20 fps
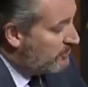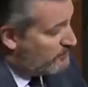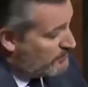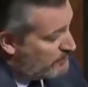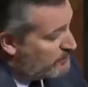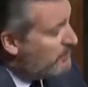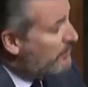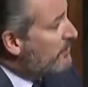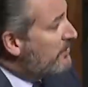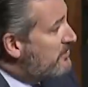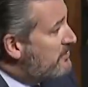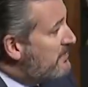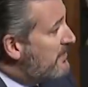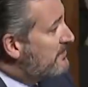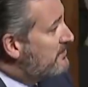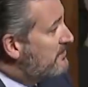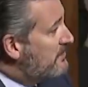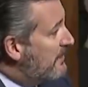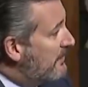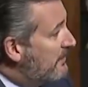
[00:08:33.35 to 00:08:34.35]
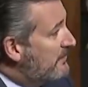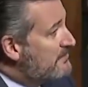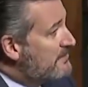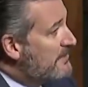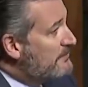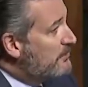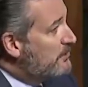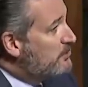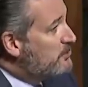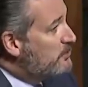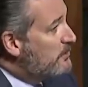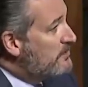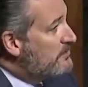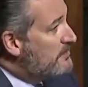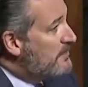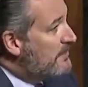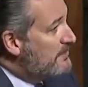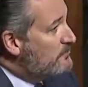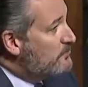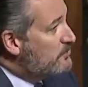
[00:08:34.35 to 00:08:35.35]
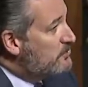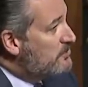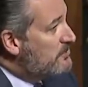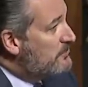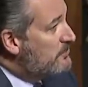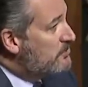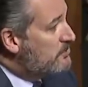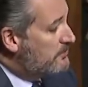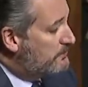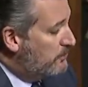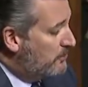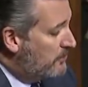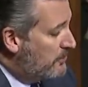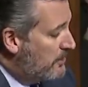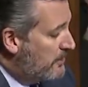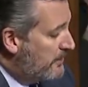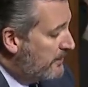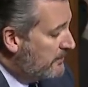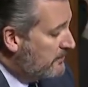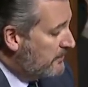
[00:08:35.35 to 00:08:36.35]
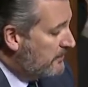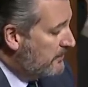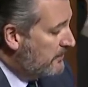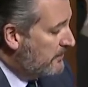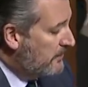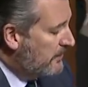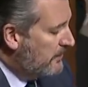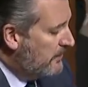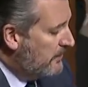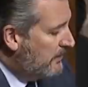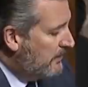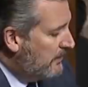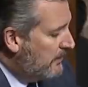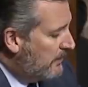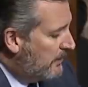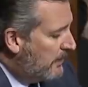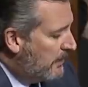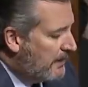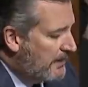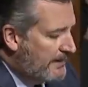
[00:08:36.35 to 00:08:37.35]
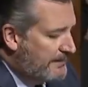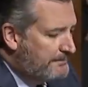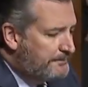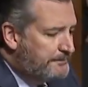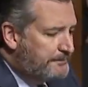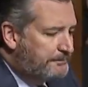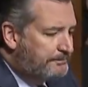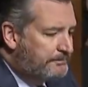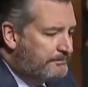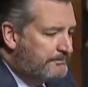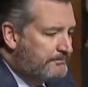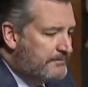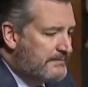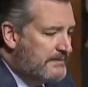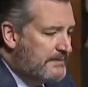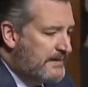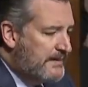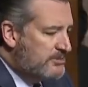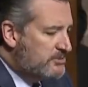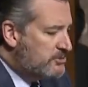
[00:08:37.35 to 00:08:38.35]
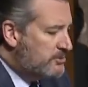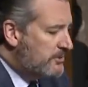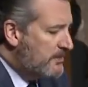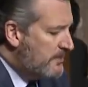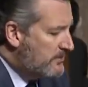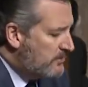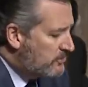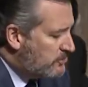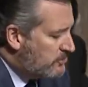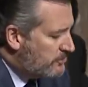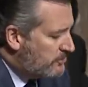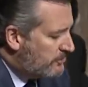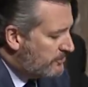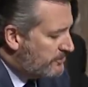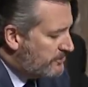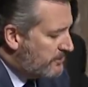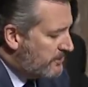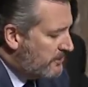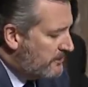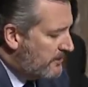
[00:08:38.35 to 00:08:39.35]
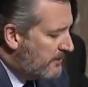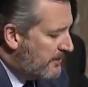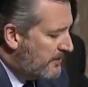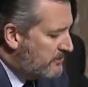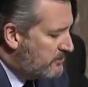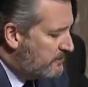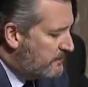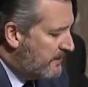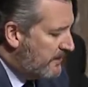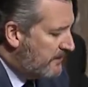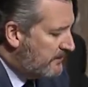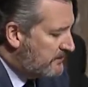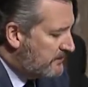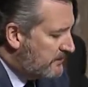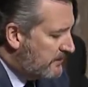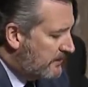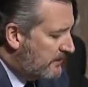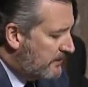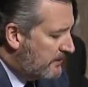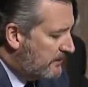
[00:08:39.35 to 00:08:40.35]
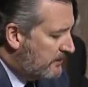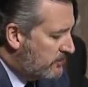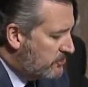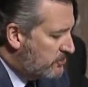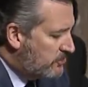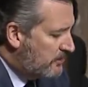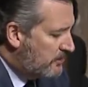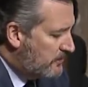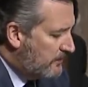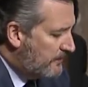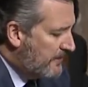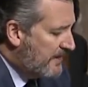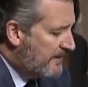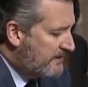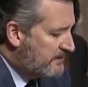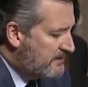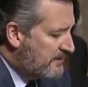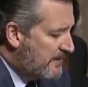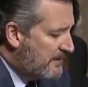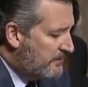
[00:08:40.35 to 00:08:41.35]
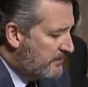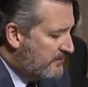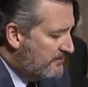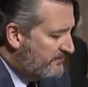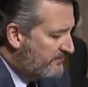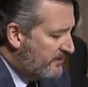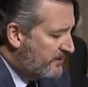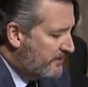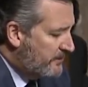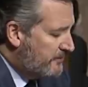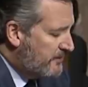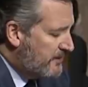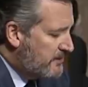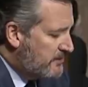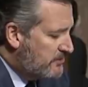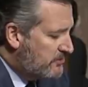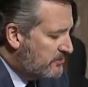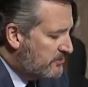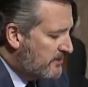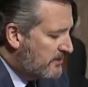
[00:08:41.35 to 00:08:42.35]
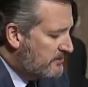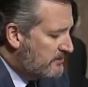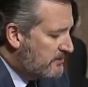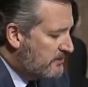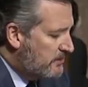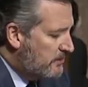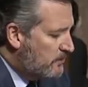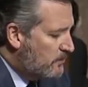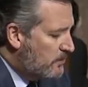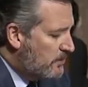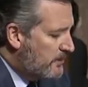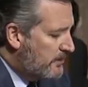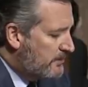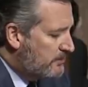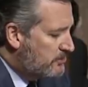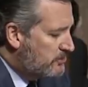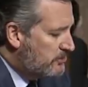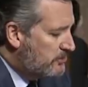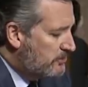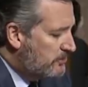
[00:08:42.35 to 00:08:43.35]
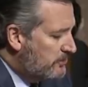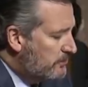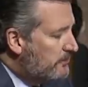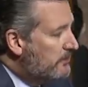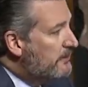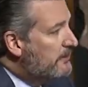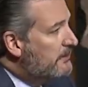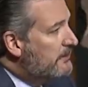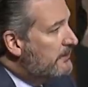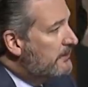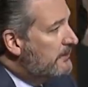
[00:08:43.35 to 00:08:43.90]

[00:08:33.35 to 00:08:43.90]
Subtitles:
so? Well, we're going to test that because I'm going to tweet that and we'll see what you put on it. All right. Yesterday, Mr. Dorsey, you and I spent a considerable amount of time on the phone, and you said that you wanted to